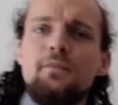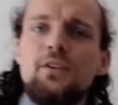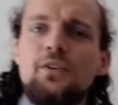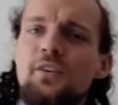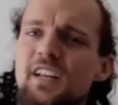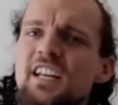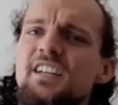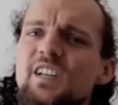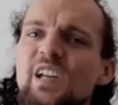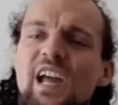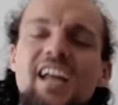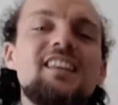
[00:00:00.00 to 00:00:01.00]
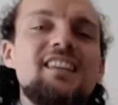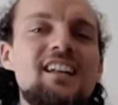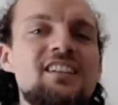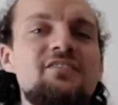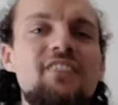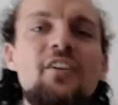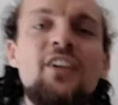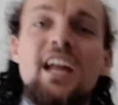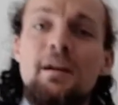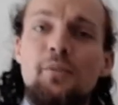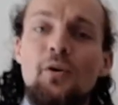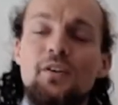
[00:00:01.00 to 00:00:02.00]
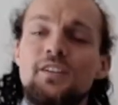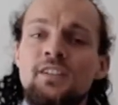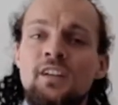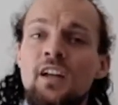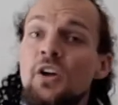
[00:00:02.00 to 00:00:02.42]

could indicate that the very epochs